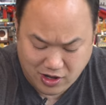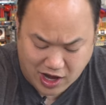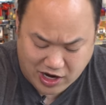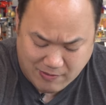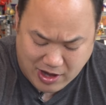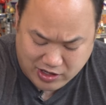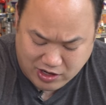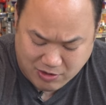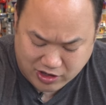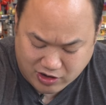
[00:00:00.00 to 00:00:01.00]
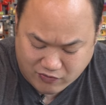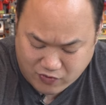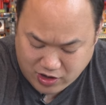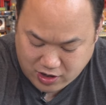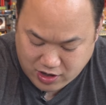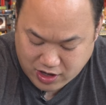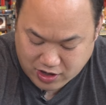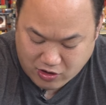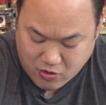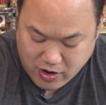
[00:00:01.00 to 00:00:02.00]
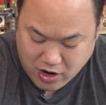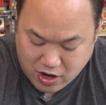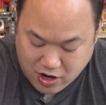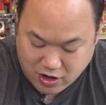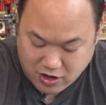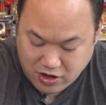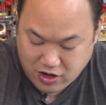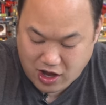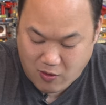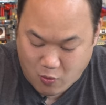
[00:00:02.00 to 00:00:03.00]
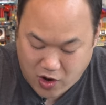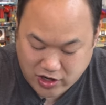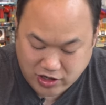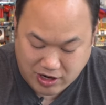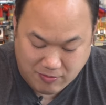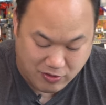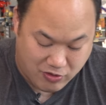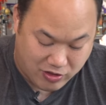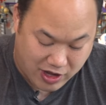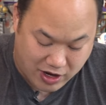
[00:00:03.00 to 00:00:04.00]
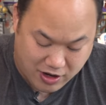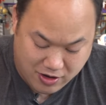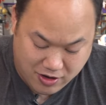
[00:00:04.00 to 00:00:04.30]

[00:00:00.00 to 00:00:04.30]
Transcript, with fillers: I kept asking myself, what is going on and why did they build that?